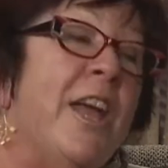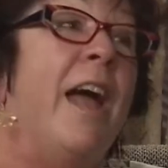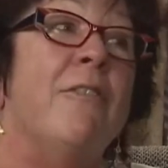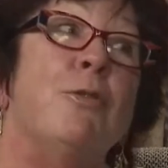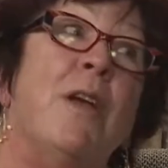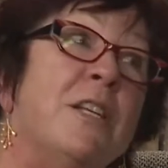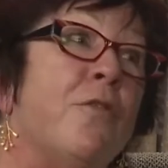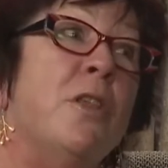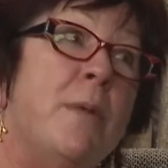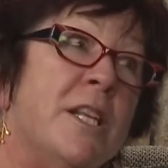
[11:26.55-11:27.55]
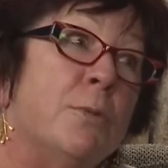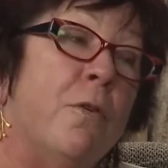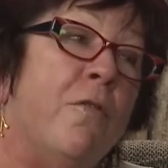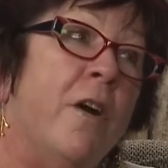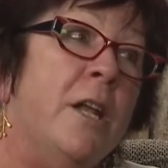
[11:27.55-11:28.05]
you have to raise it for the municipal
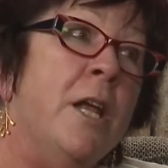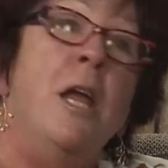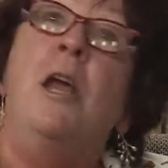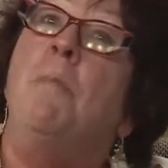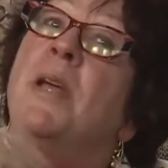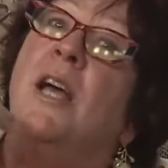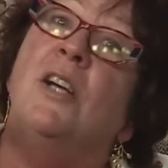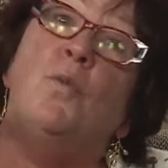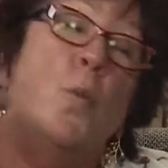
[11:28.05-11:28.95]
fund because